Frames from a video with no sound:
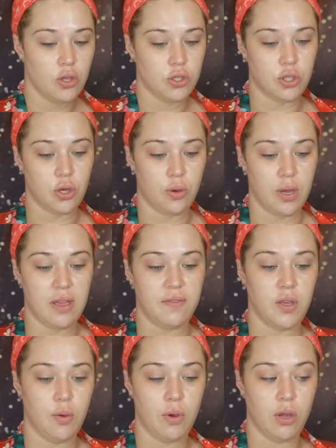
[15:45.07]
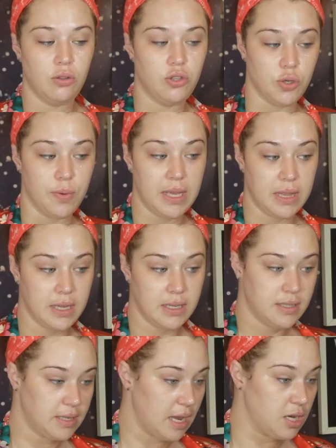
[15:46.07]
So if you are doing
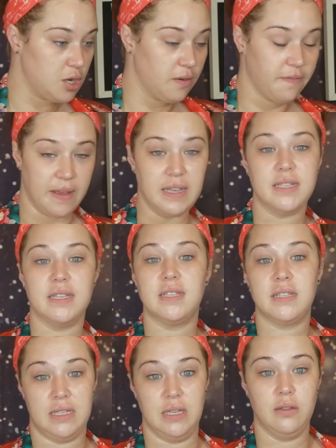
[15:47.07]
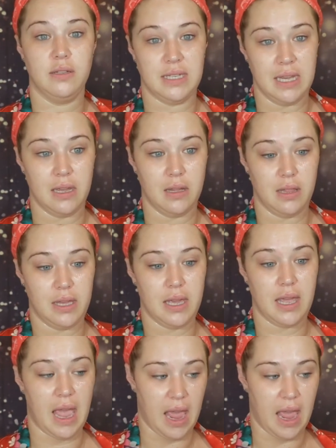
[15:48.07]
this and your face is still tingling